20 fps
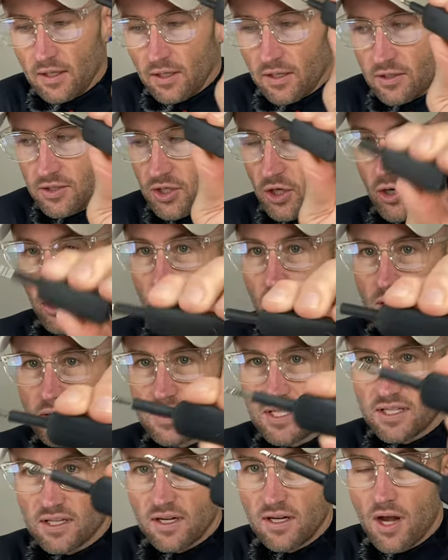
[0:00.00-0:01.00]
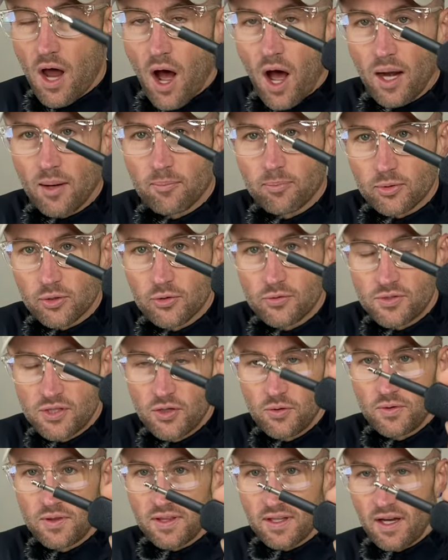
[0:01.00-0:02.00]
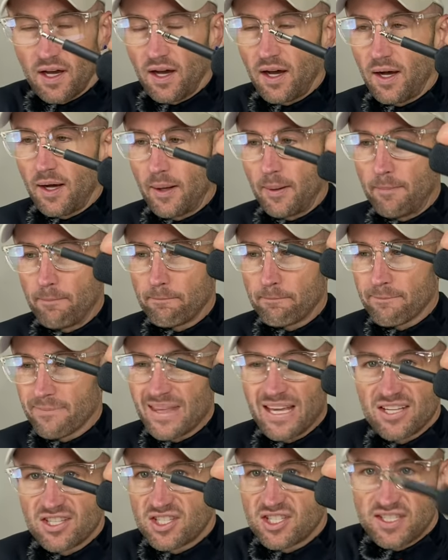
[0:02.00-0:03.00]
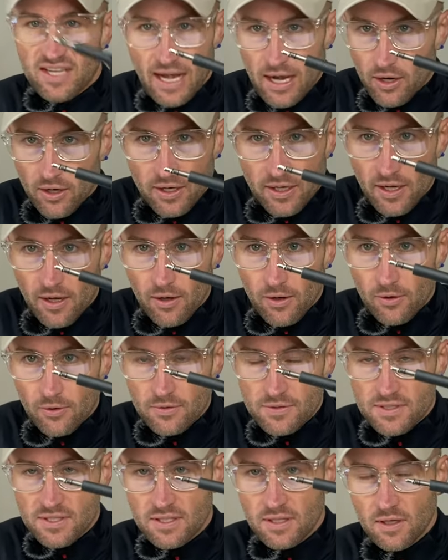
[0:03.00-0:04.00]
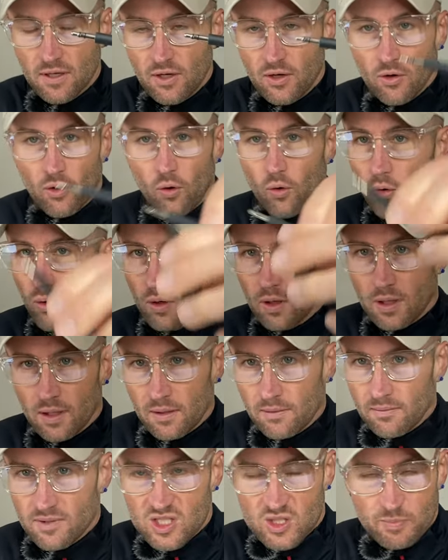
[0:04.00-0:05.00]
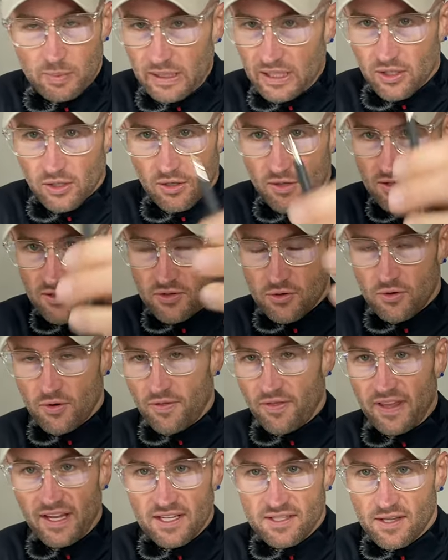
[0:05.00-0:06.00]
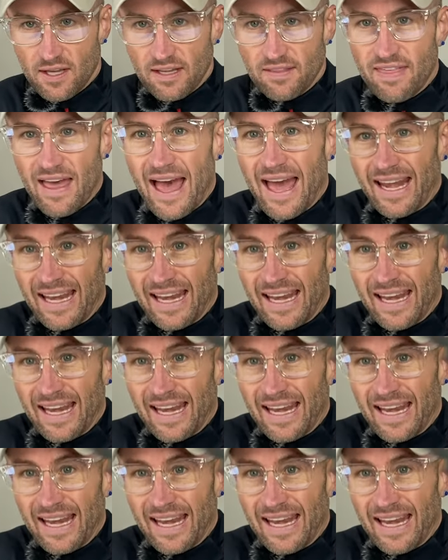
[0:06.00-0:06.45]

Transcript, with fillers: turns non Bluetooth um, stereos or speakers or things like that